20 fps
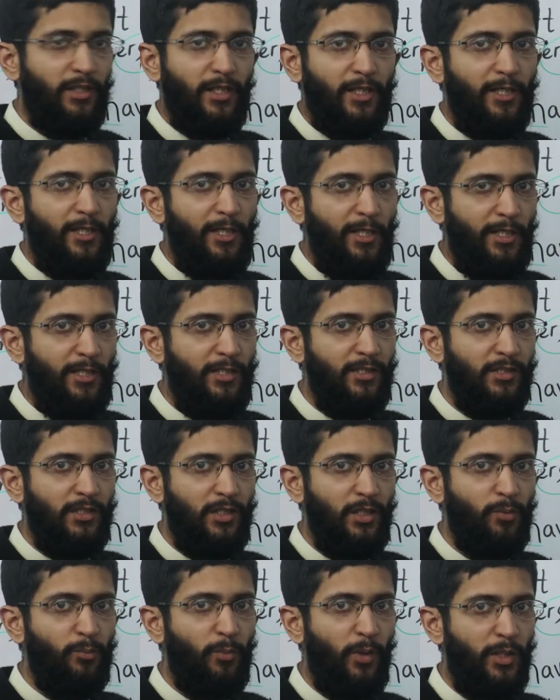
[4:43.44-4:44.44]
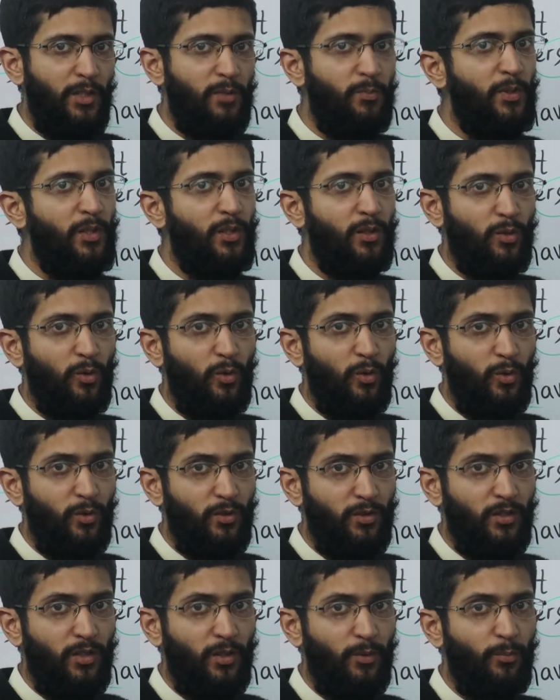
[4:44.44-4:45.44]
techniques might be
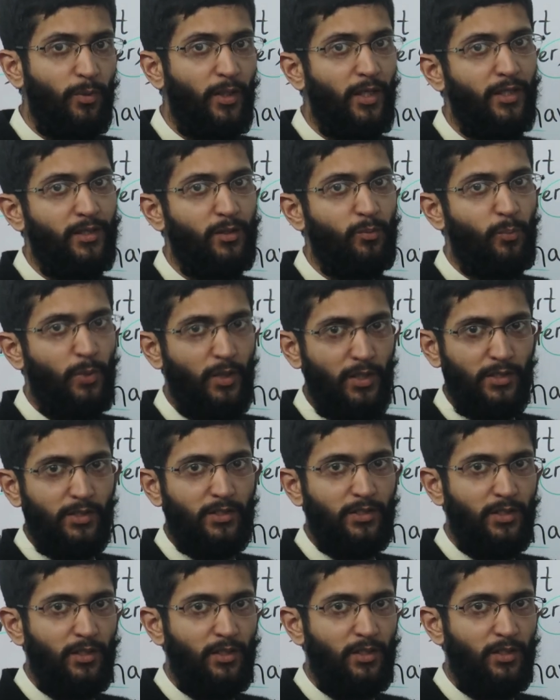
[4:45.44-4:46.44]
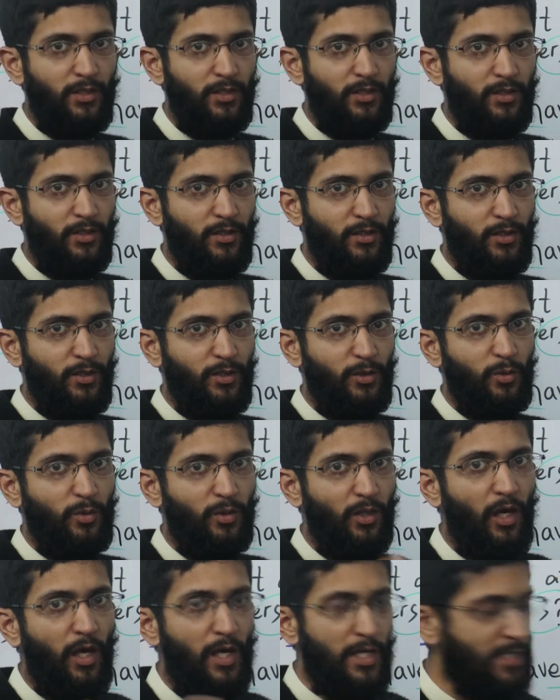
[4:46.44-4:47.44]
told by the person
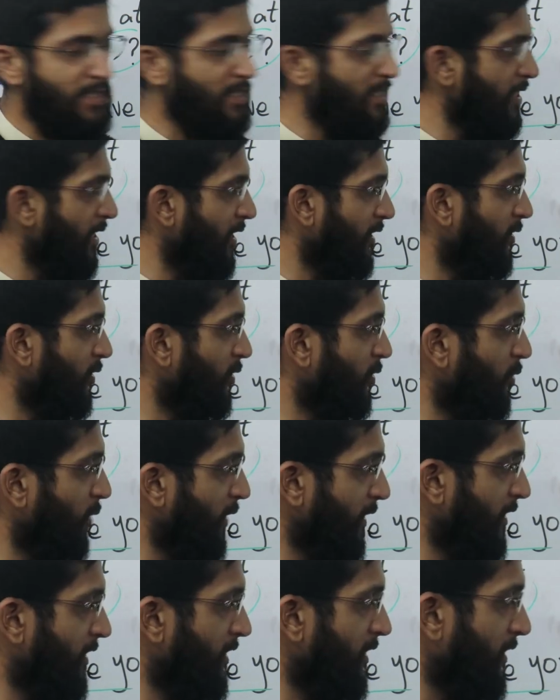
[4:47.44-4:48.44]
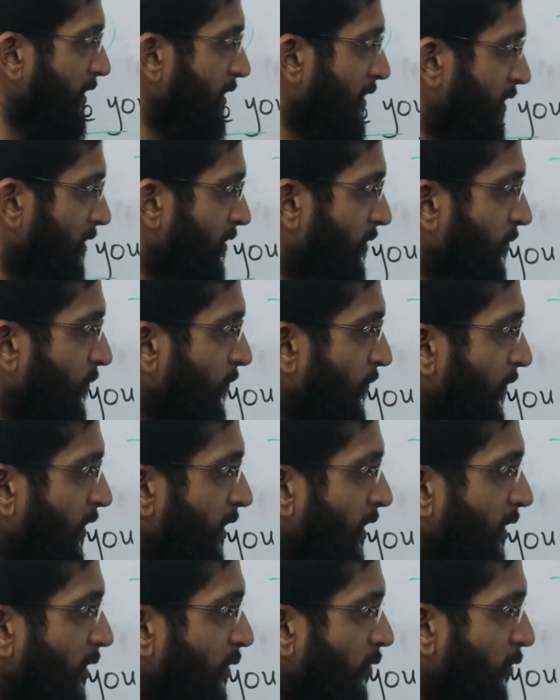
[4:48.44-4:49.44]
you're asking the questions.
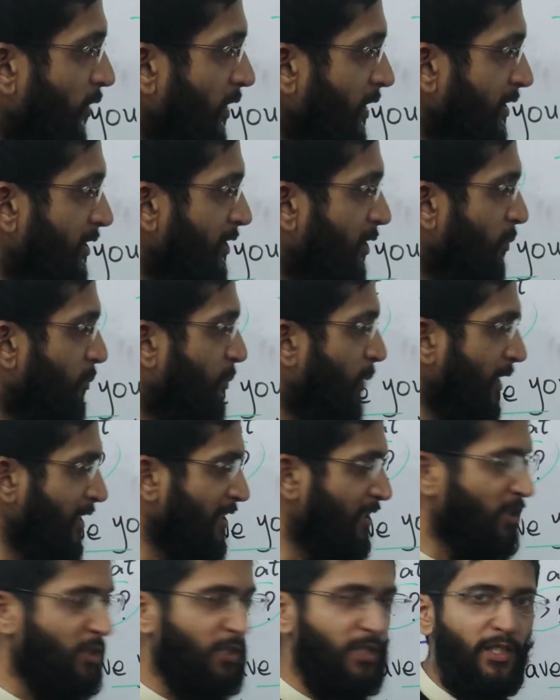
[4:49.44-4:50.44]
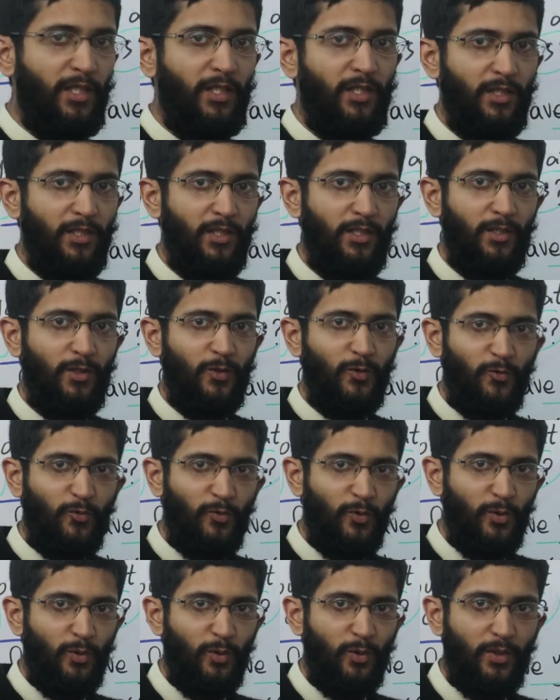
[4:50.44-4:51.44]
What's the best channel
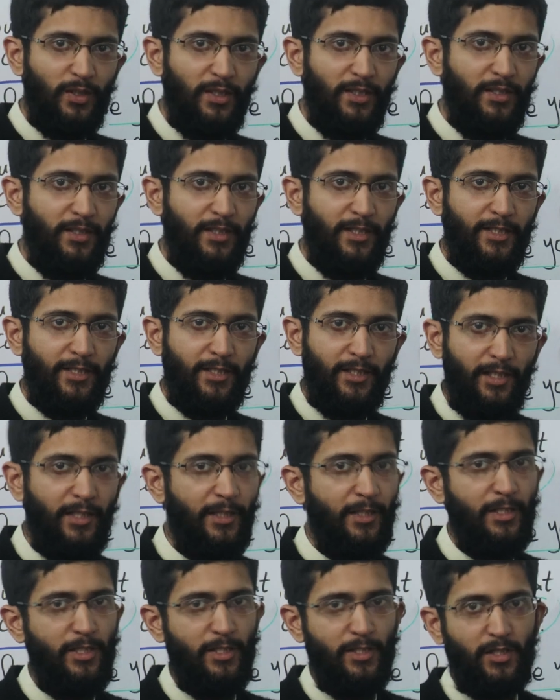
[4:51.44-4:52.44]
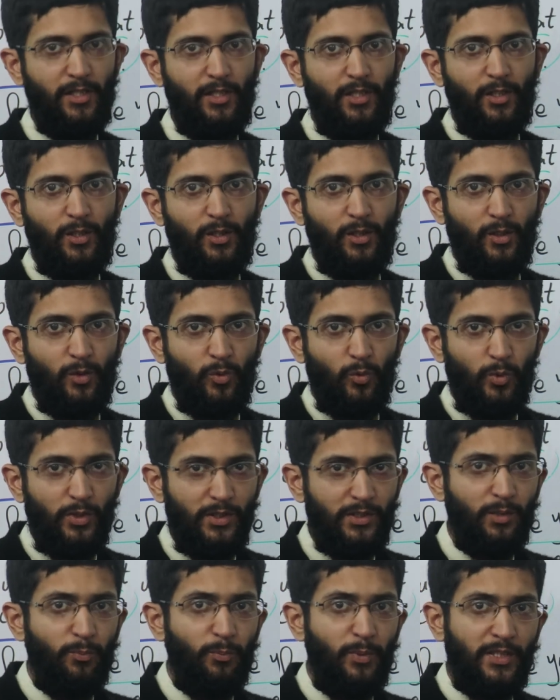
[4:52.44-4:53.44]
for learning English?
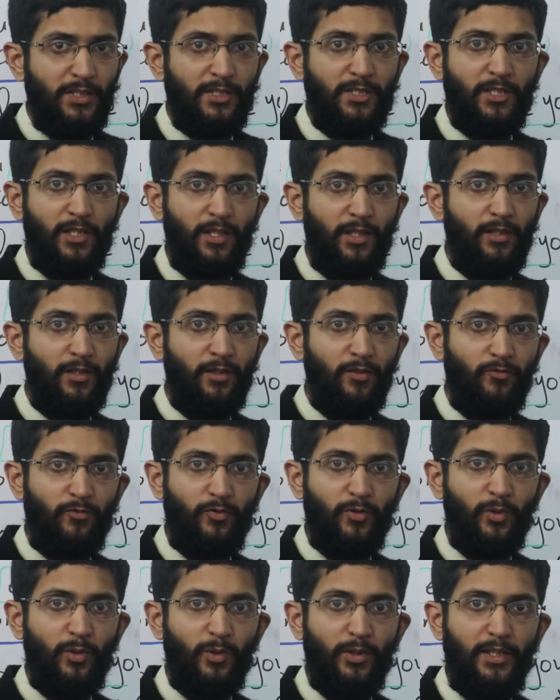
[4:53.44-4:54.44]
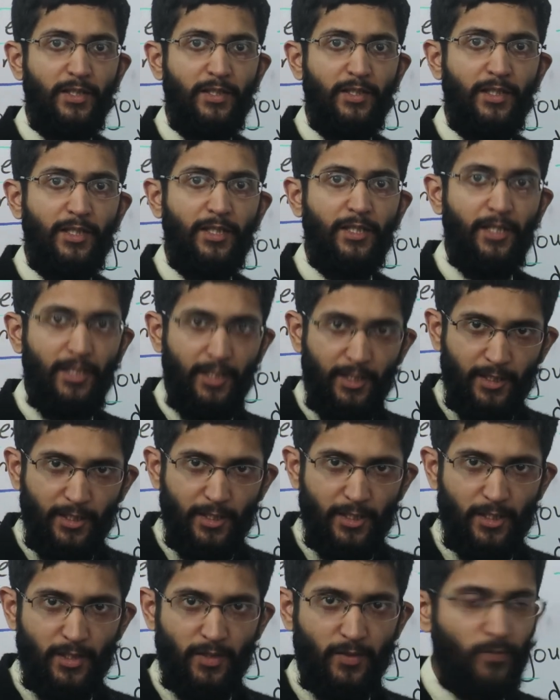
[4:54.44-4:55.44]
What's the best channel for learning
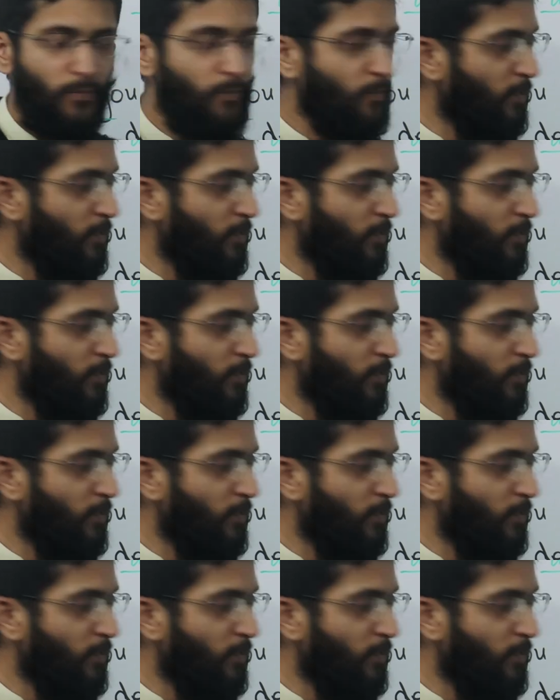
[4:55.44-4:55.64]
English?